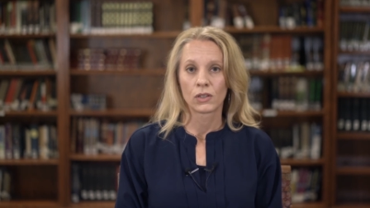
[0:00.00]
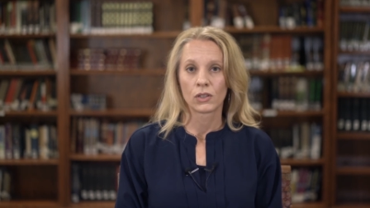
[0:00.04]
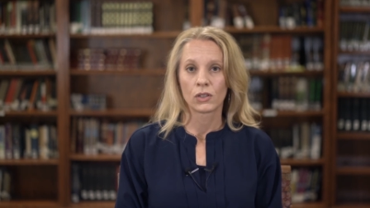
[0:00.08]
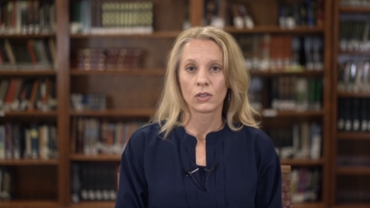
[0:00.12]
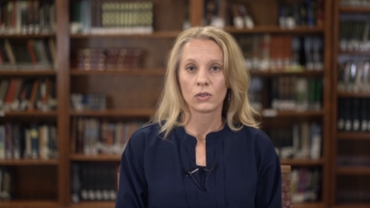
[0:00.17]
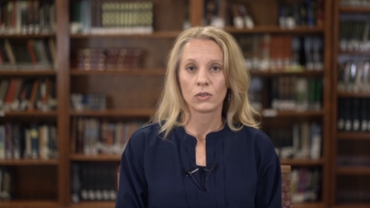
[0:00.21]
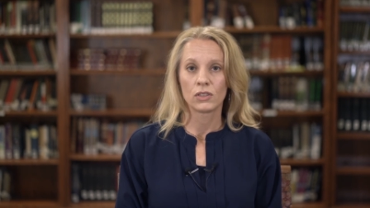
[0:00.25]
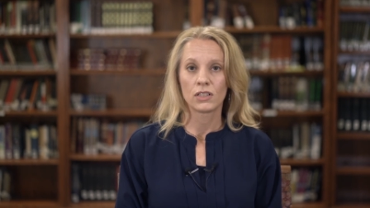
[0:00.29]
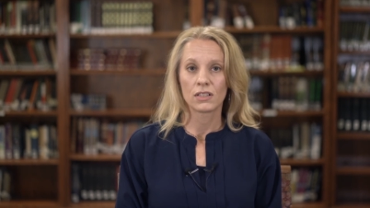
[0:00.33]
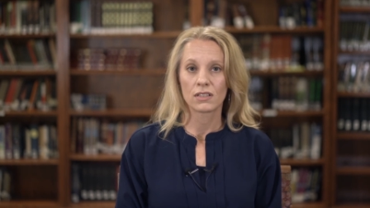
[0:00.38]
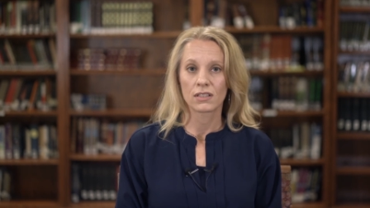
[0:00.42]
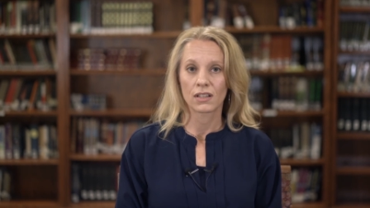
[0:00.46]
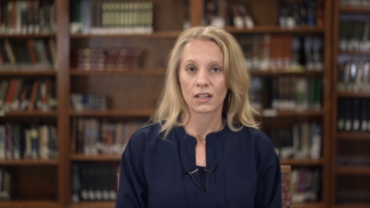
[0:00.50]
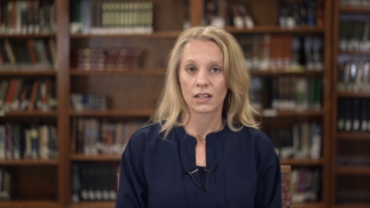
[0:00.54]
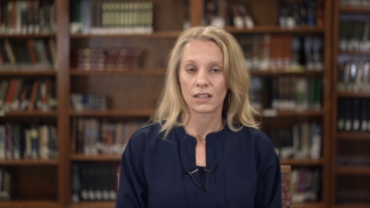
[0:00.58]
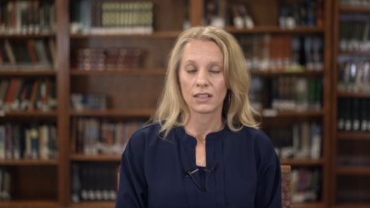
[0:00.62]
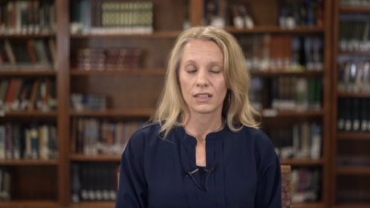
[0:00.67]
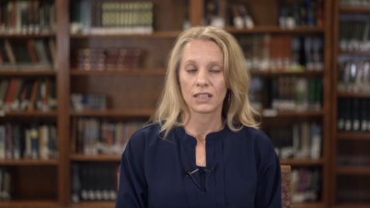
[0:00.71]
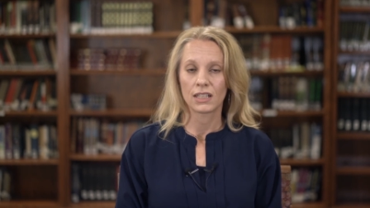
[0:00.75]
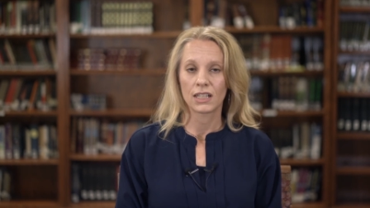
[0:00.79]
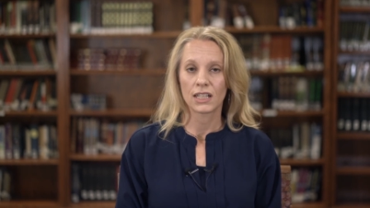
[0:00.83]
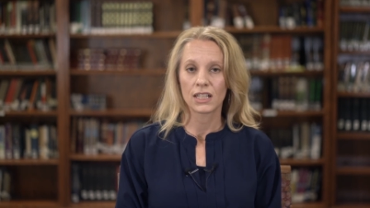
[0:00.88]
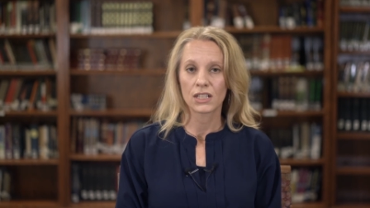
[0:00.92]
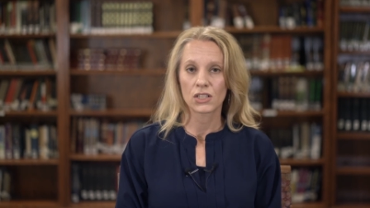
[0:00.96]
who
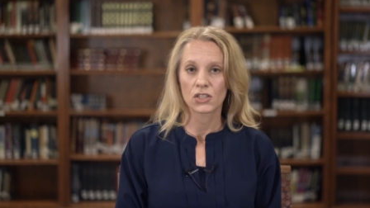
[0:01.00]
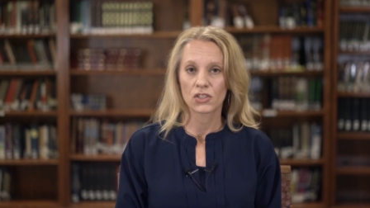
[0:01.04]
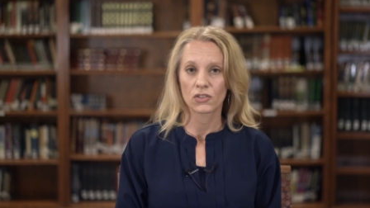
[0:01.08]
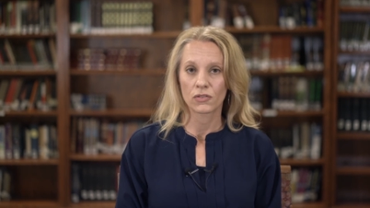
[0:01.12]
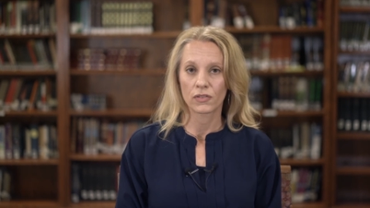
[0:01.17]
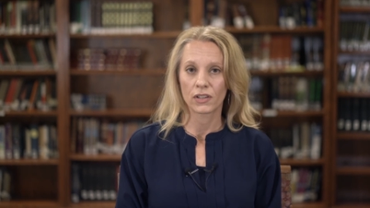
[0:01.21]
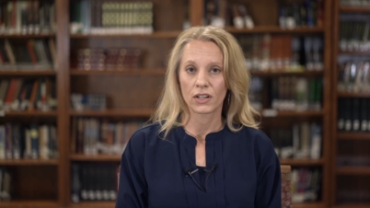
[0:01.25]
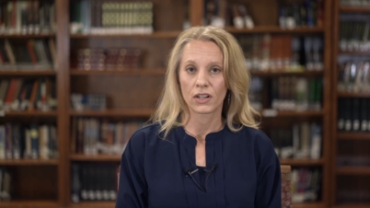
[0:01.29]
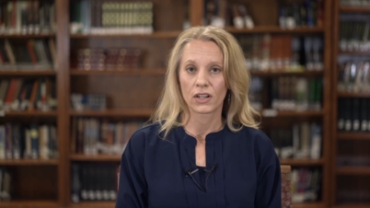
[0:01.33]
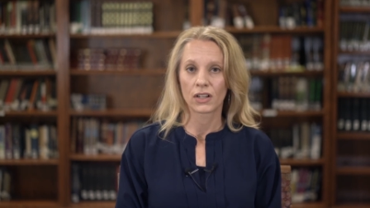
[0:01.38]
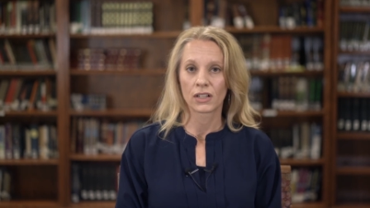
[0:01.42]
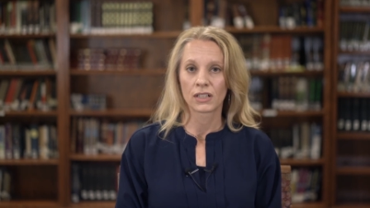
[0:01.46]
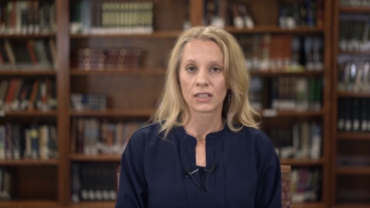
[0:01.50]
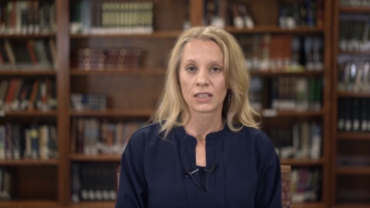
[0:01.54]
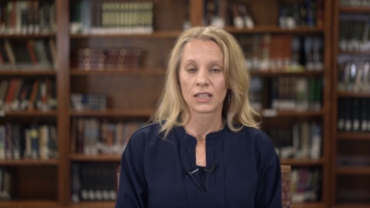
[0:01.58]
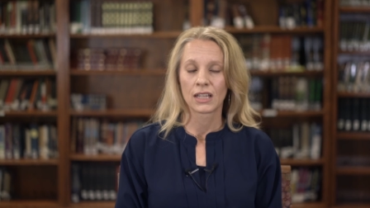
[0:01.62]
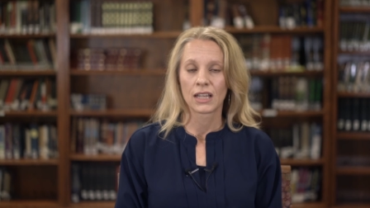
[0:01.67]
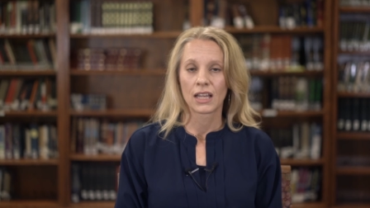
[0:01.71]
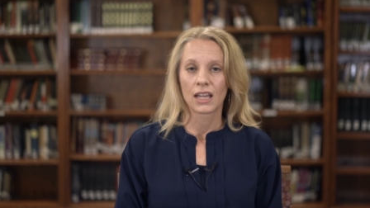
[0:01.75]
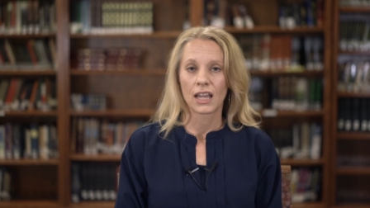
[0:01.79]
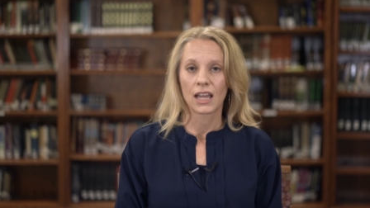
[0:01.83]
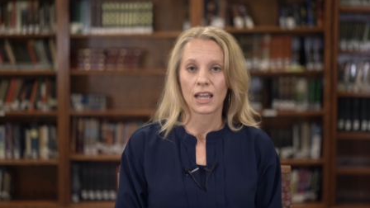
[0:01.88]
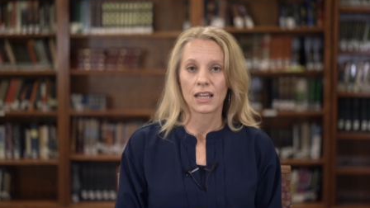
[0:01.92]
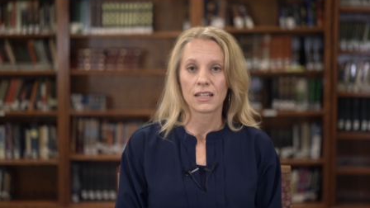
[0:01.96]
designed each sphere
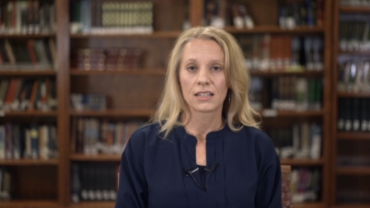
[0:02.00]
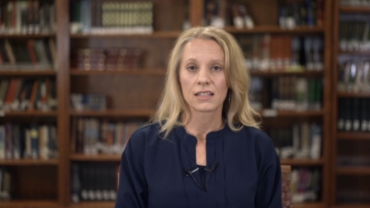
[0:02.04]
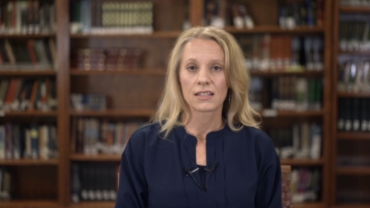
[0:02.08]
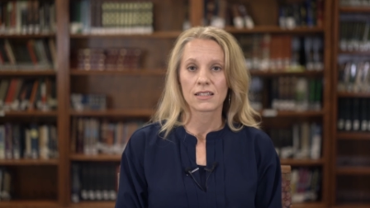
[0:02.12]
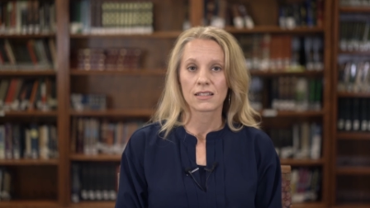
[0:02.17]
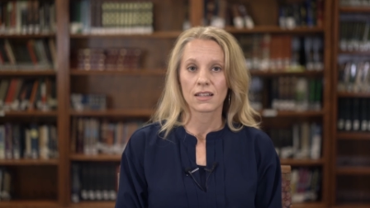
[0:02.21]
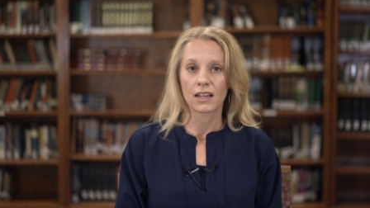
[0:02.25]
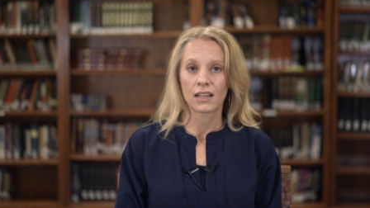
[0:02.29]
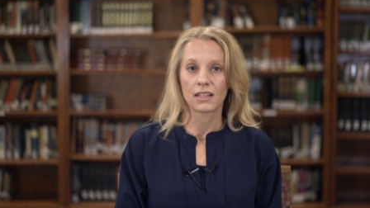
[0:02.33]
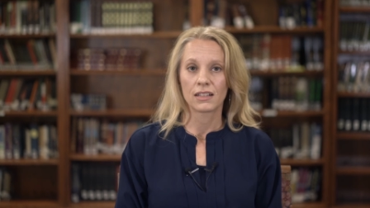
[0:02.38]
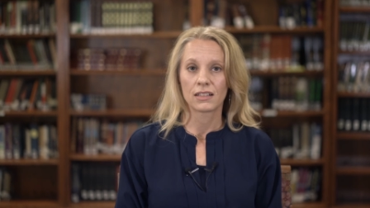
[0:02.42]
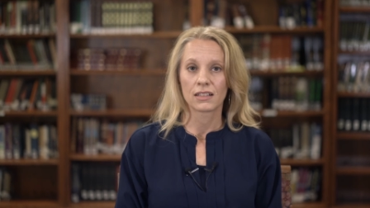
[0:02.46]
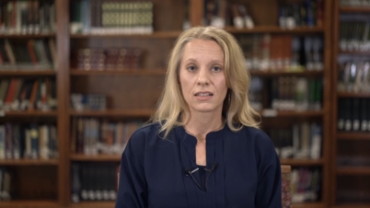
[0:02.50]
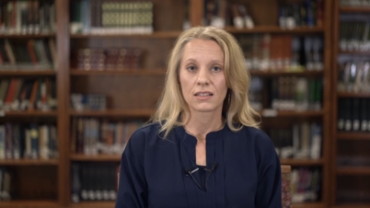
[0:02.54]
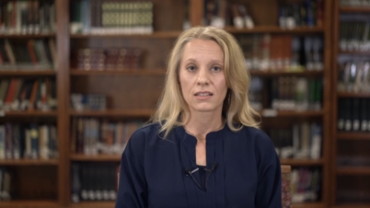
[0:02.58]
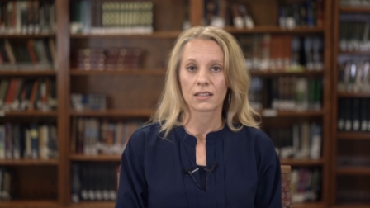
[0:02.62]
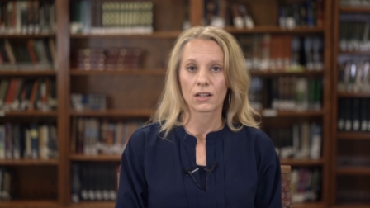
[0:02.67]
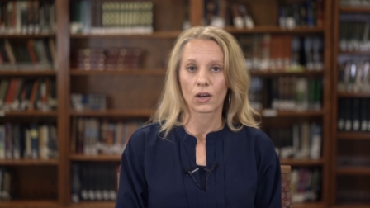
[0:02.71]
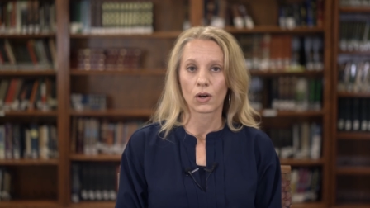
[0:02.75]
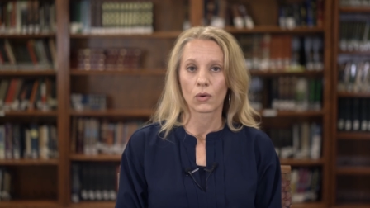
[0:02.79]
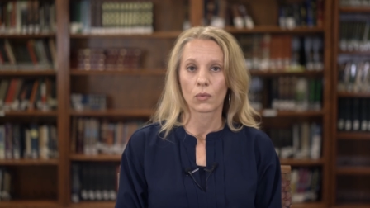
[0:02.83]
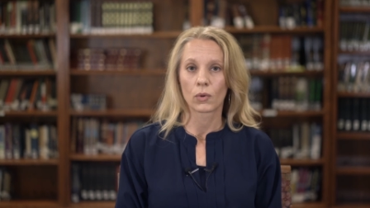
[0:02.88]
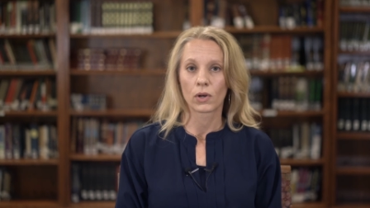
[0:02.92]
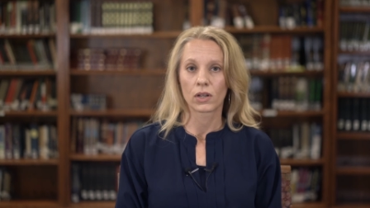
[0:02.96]
and assigned us
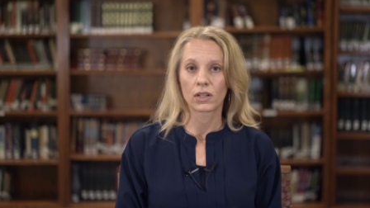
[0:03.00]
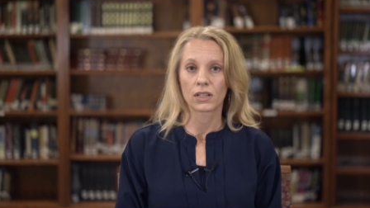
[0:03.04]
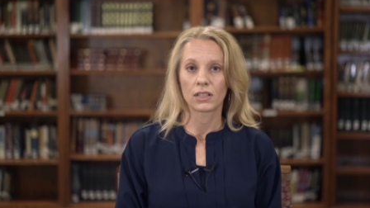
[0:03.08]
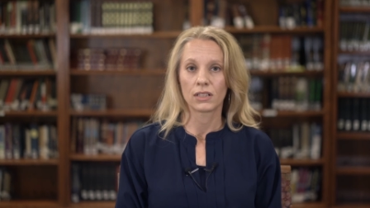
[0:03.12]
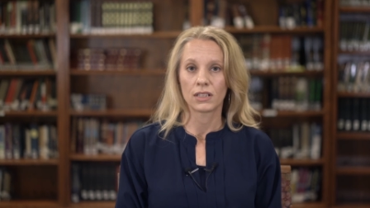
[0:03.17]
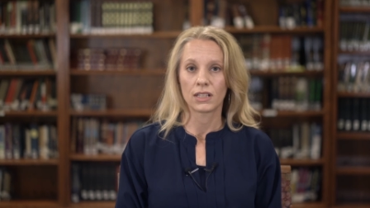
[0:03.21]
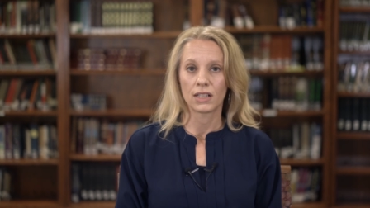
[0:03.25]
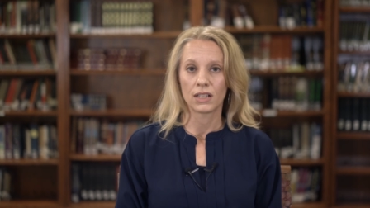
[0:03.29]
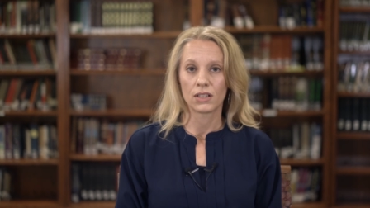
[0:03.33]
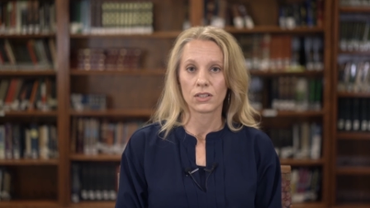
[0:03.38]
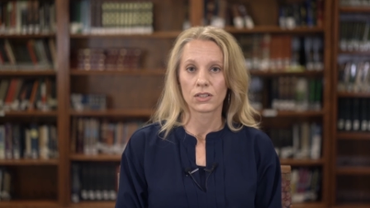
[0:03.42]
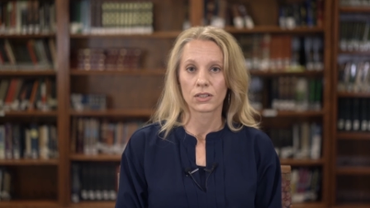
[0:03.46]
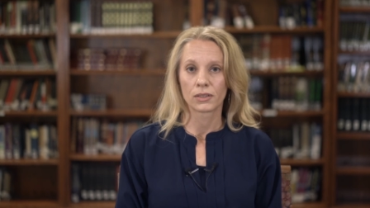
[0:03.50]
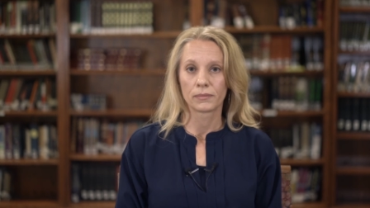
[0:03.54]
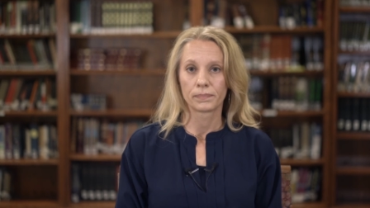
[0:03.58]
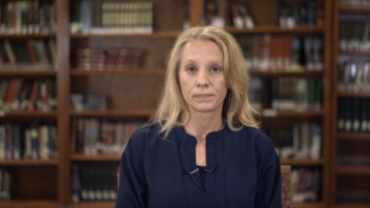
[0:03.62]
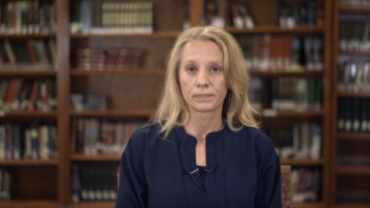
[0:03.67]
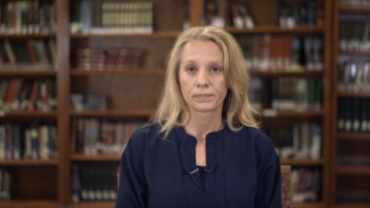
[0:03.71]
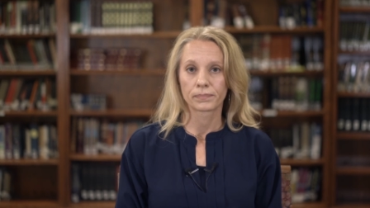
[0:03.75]
our work in each.